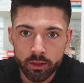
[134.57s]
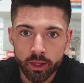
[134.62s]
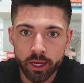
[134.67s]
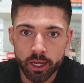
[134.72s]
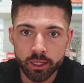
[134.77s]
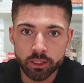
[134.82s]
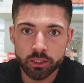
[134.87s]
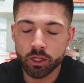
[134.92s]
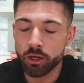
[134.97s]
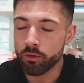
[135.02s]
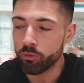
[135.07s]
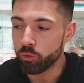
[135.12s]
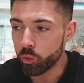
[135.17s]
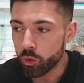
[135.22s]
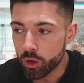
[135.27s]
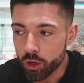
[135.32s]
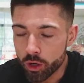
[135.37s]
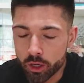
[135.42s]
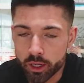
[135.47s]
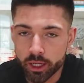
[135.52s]
Like I still have
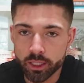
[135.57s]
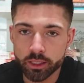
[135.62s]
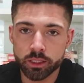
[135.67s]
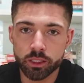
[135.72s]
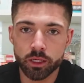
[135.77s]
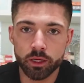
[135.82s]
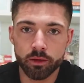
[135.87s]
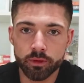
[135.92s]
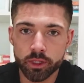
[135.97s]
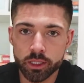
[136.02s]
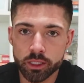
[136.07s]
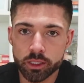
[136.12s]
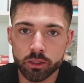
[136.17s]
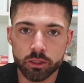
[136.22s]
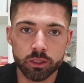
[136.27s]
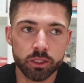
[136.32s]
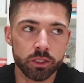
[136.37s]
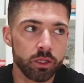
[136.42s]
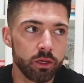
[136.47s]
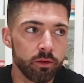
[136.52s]
work, I still have this, I
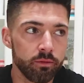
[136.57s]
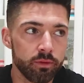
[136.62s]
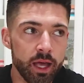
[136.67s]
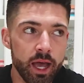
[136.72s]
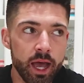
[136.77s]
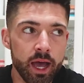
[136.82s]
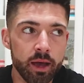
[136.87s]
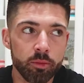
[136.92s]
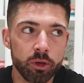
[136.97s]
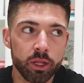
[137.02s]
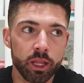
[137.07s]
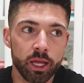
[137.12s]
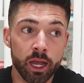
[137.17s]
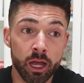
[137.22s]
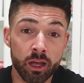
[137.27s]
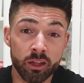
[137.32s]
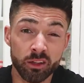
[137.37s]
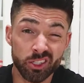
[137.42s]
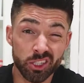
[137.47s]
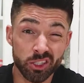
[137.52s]
still have that, but like
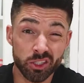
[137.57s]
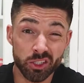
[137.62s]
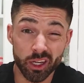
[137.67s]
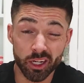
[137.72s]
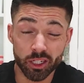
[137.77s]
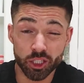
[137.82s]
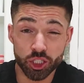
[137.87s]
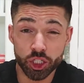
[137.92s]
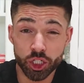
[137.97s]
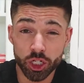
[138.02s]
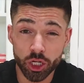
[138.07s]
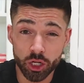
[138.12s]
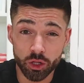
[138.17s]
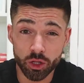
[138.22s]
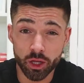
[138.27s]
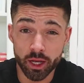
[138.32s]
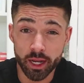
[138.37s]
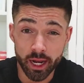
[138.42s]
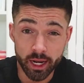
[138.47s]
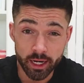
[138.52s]
I'll just like chill,
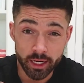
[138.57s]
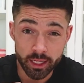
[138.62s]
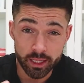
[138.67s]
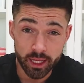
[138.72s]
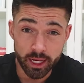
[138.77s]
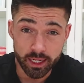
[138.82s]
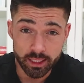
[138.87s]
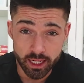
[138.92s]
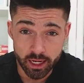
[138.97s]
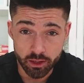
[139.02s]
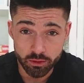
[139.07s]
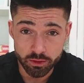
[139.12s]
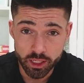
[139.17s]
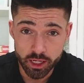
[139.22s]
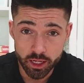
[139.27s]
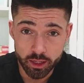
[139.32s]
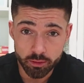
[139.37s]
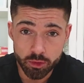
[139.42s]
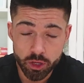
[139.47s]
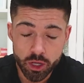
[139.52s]
and I need that downtime.